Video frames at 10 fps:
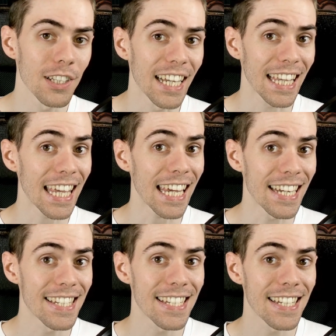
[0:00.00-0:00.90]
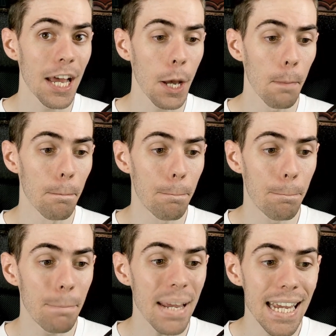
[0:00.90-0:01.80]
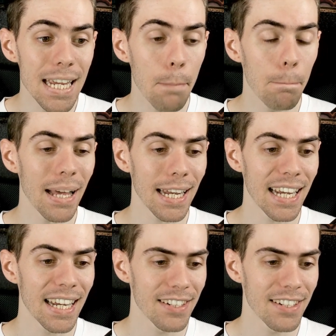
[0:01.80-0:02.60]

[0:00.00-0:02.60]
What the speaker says: like this, Billy